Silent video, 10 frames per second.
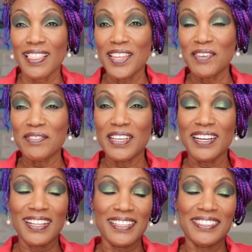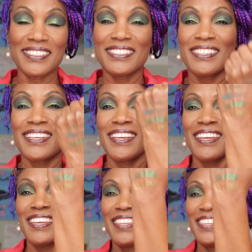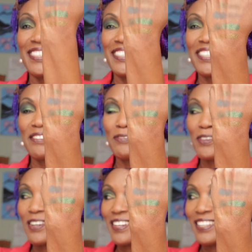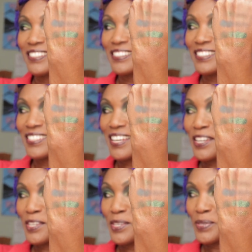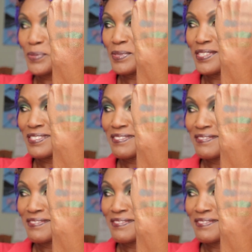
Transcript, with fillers: Love the colors. These are the four colors that I use.